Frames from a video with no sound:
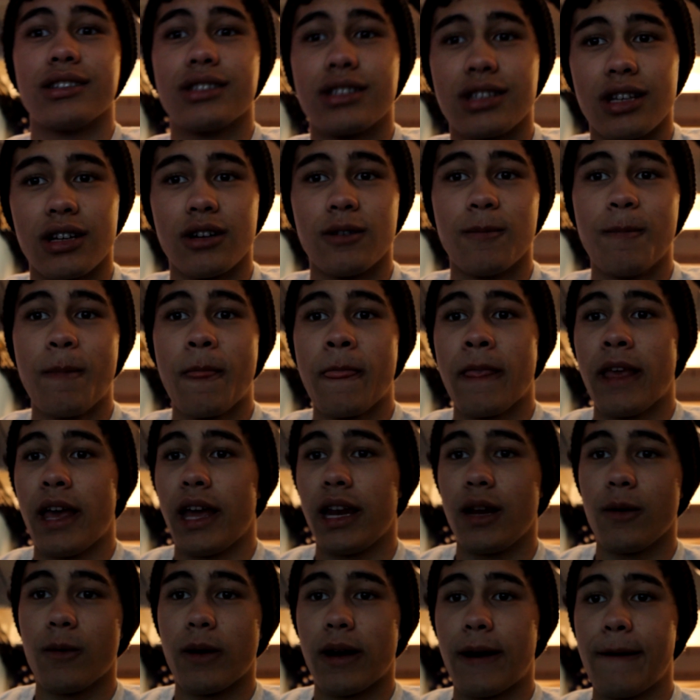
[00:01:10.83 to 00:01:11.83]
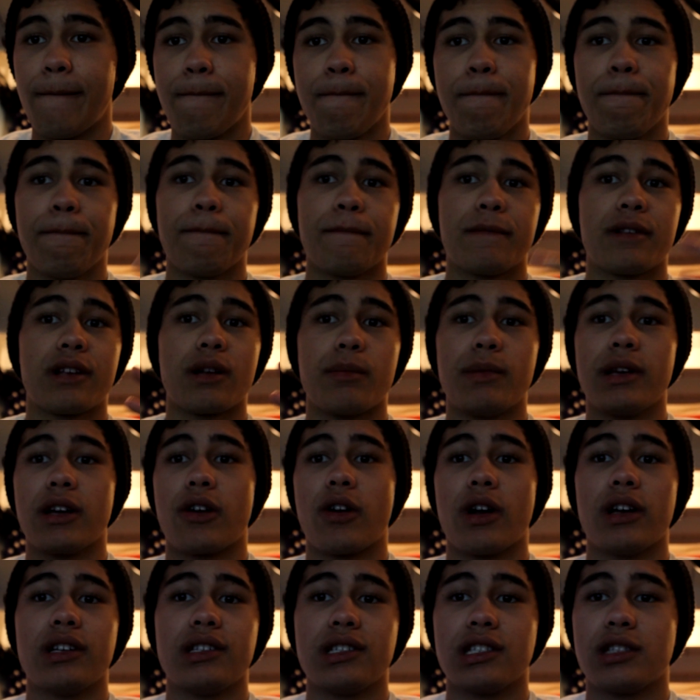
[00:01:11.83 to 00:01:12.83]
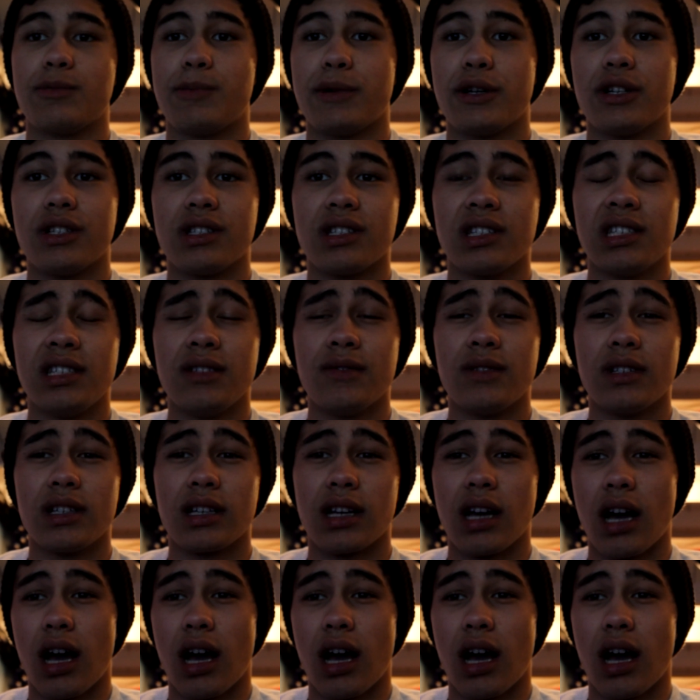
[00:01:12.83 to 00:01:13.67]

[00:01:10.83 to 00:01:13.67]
So anyway, it's gonna be a crazy experience leaving.